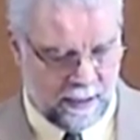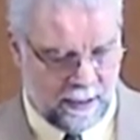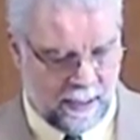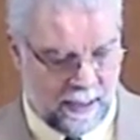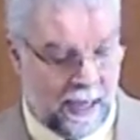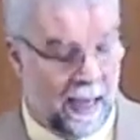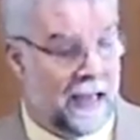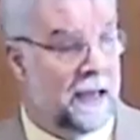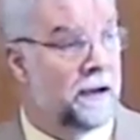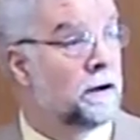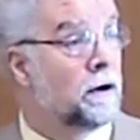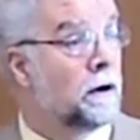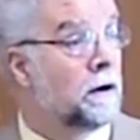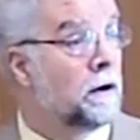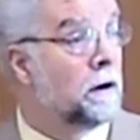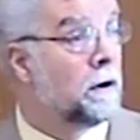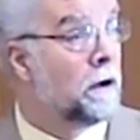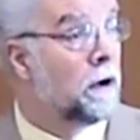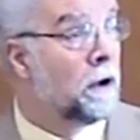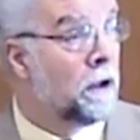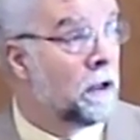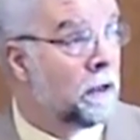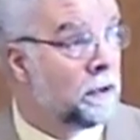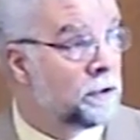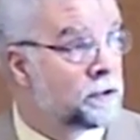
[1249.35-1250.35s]
and are
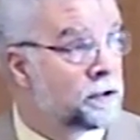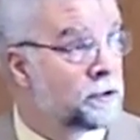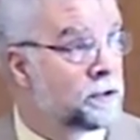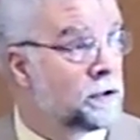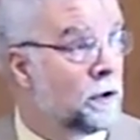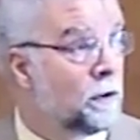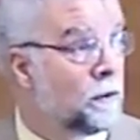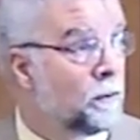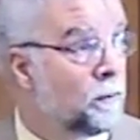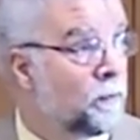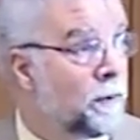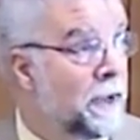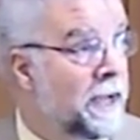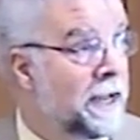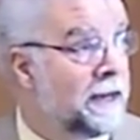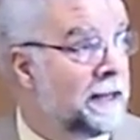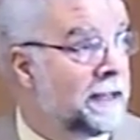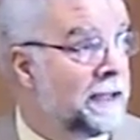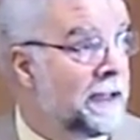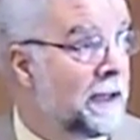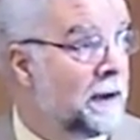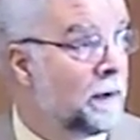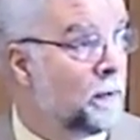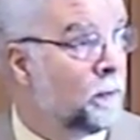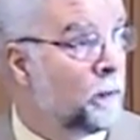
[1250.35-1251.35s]
also ready
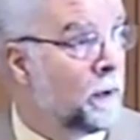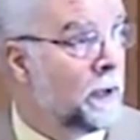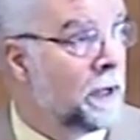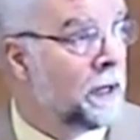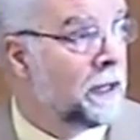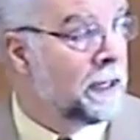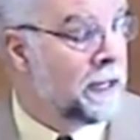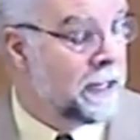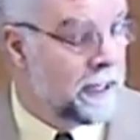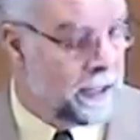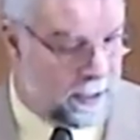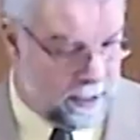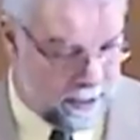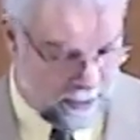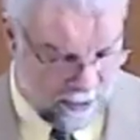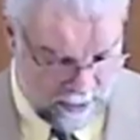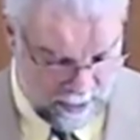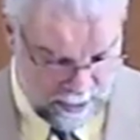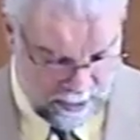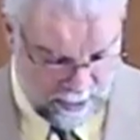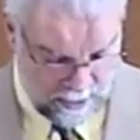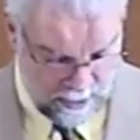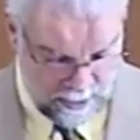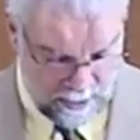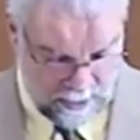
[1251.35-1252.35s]
and willing
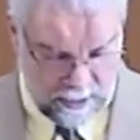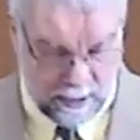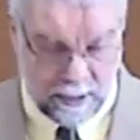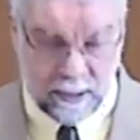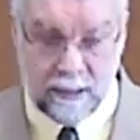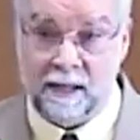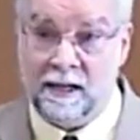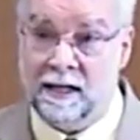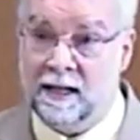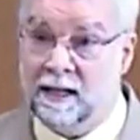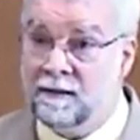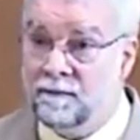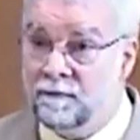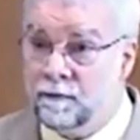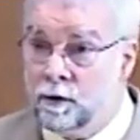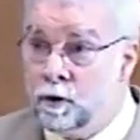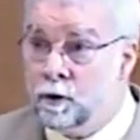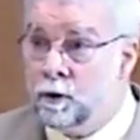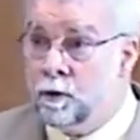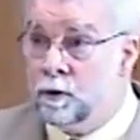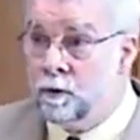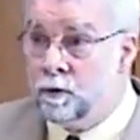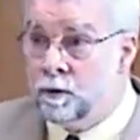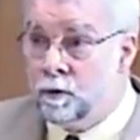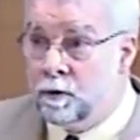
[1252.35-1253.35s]
to give
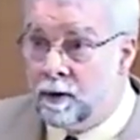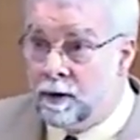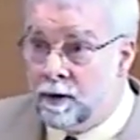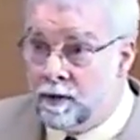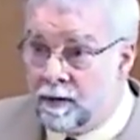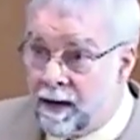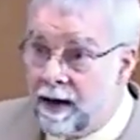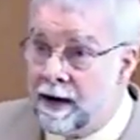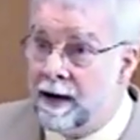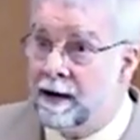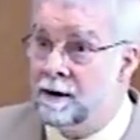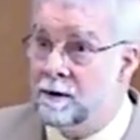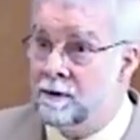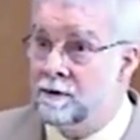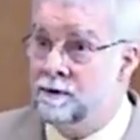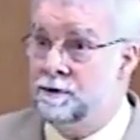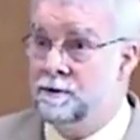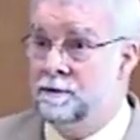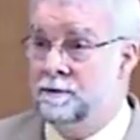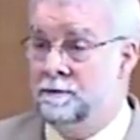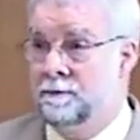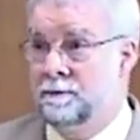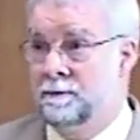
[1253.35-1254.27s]
you theirs.